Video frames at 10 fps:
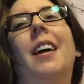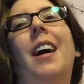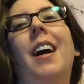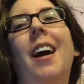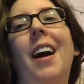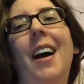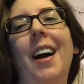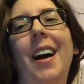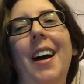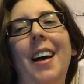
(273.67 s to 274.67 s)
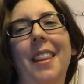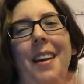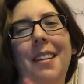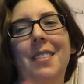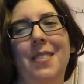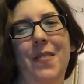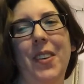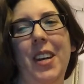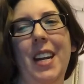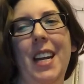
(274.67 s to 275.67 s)
ha ha ha ha, that was
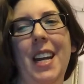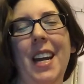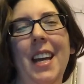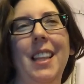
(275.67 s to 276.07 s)
funny.